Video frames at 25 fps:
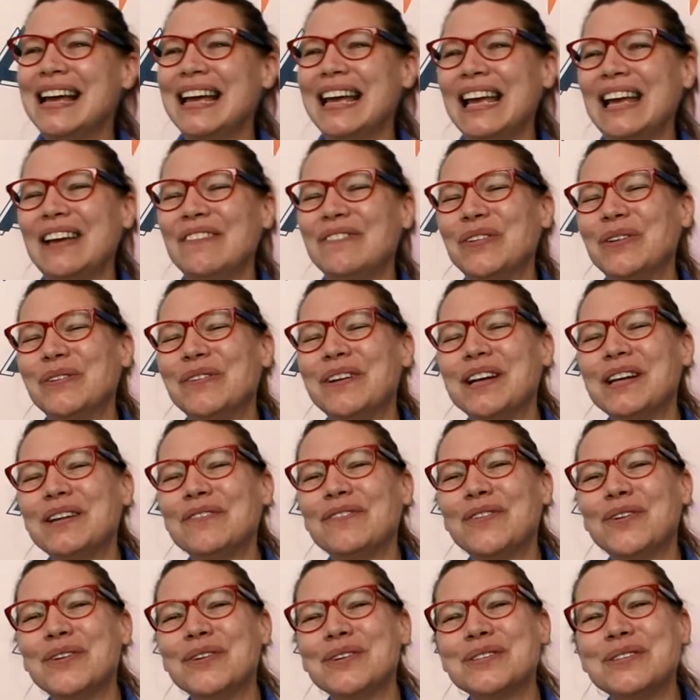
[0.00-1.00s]
If you're ready
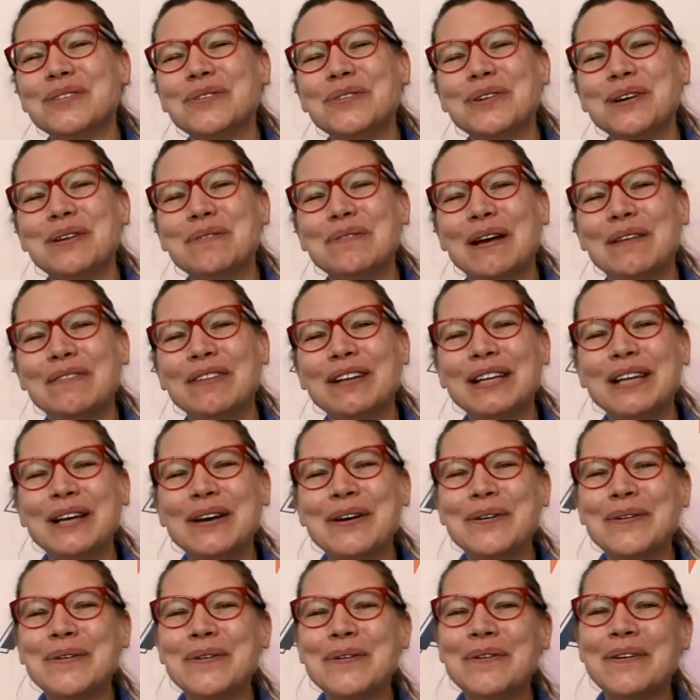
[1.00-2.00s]
for a story, wave
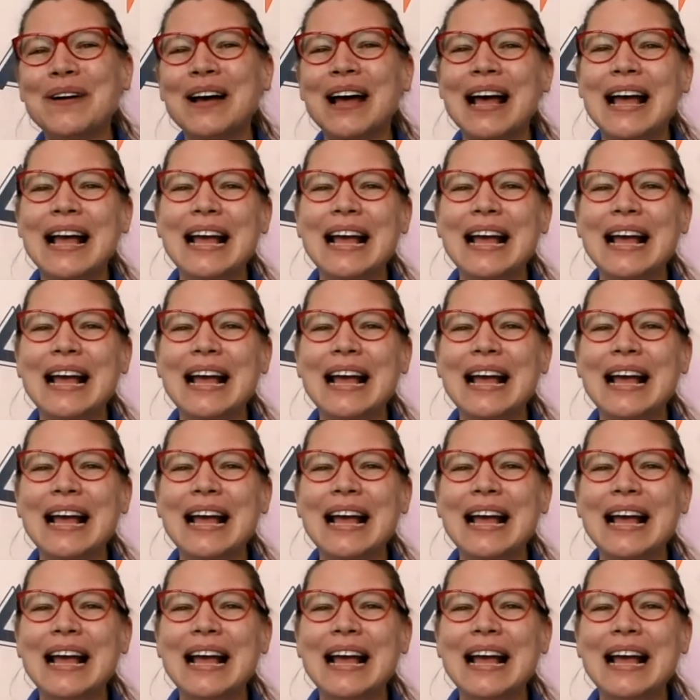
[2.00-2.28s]
hello.